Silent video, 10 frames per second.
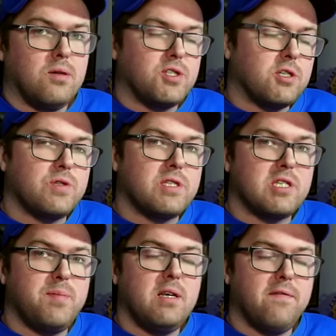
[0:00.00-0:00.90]
Such was the
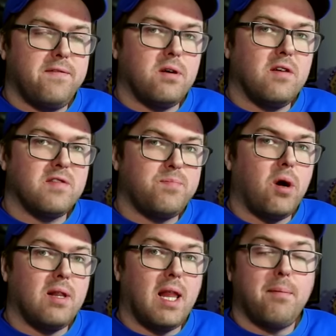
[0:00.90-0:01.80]
speed of Villeneuve's
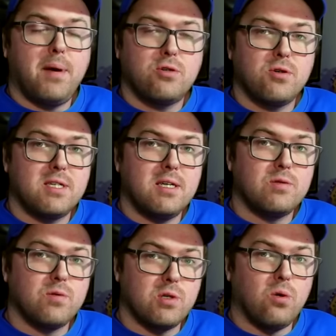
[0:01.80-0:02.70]
pole lap, Pedro
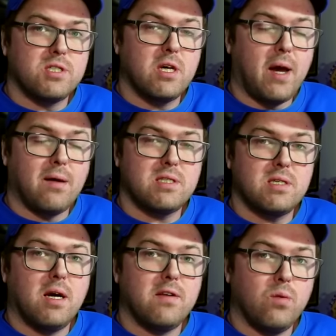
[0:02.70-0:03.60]
Diniz was also
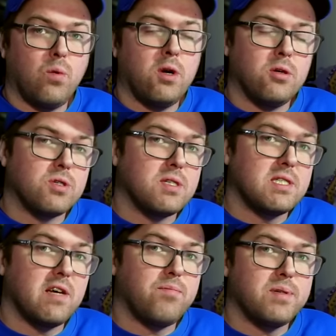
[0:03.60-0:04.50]
outside of the
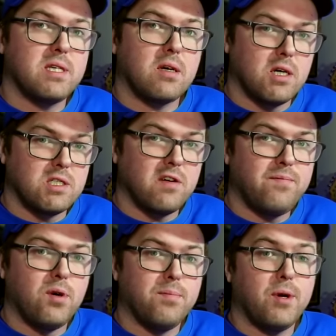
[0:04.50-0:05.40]
107% cutoff
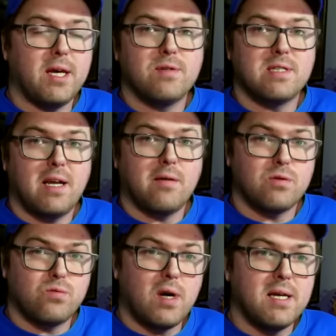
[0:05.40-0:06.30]
point, but he was allowed
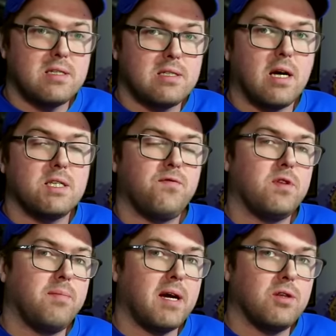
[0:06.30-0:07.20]
to race, starting from
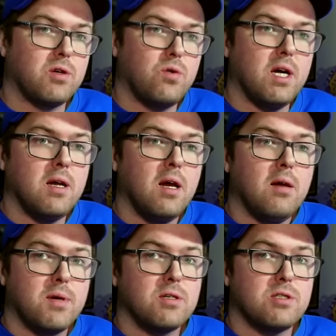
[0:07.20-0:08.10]
the back of the grid,
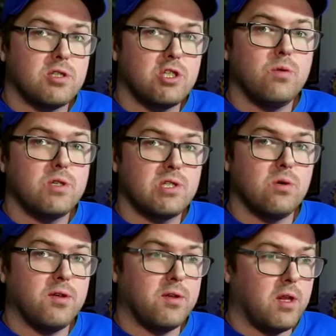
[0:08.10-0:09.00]
because the stewards
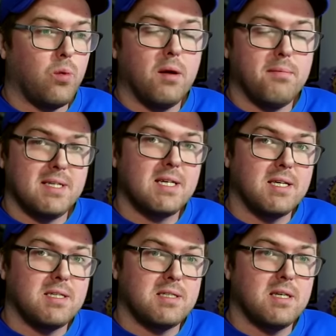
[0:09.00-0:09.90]
saw that there were
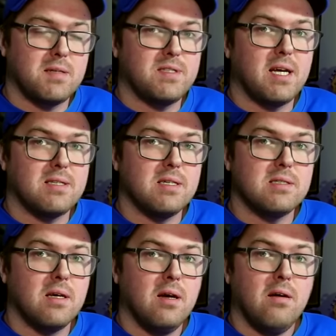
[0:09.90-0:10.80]
mitigating circumstances.